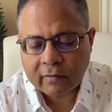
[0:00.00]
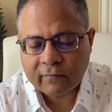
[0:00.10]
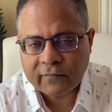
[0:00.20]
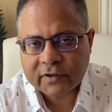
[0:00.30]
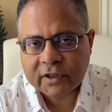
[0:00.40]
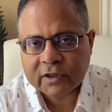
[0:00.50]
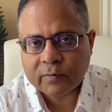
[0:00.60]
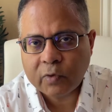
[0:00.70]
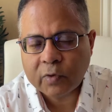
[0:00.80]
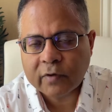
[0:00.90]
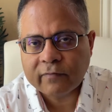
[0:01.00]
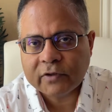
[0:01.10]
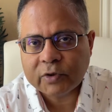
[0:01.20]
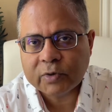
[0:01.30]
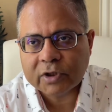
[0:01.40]
physics book
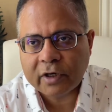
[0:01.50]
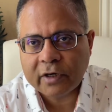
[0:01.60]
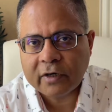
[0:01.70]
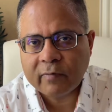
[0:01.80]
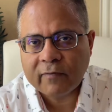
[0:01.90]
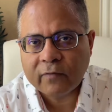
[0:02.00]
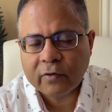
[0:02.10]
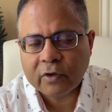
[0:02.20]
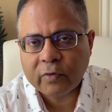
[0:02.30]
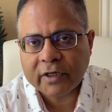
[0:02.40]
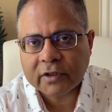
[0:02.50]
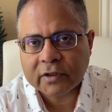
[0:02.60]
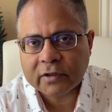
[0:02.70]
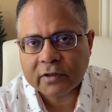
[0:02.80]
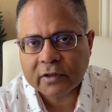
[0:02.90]
which you studied before you
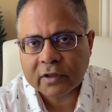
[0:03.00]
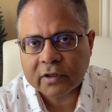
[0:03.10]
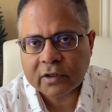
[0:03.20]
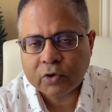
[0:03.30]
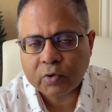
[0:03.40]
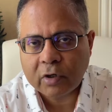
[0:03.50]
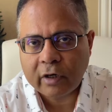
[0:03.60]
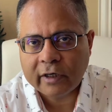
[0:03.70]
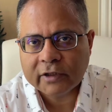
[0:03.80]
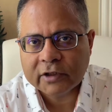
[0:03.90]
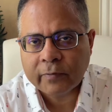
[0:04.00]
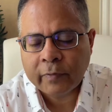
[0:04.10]
entered into college